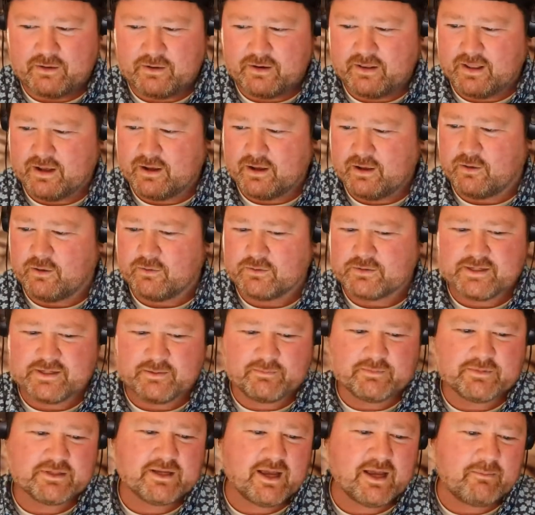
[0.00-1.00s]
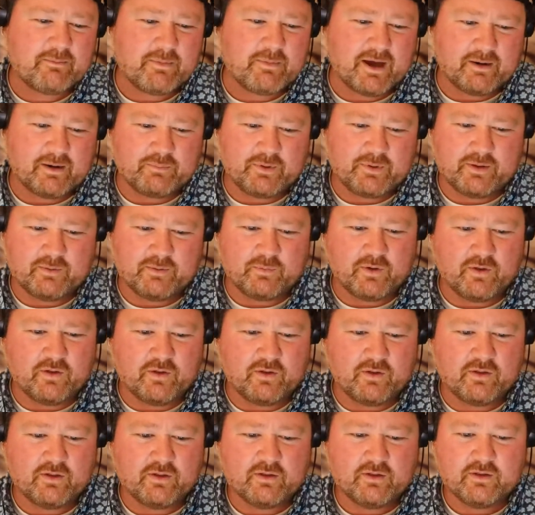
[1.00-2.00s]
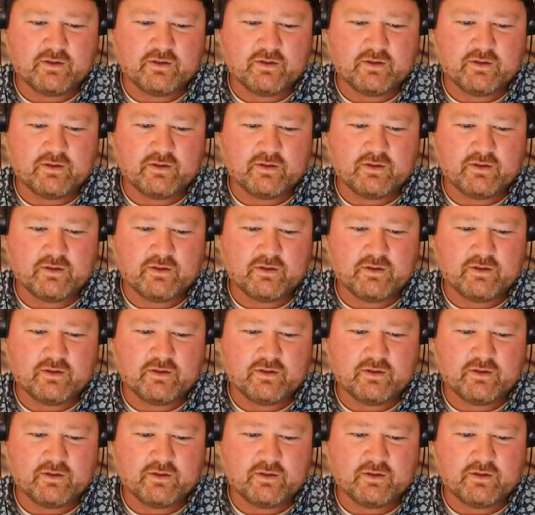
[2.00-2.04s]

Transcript: How did that go? Come on, people.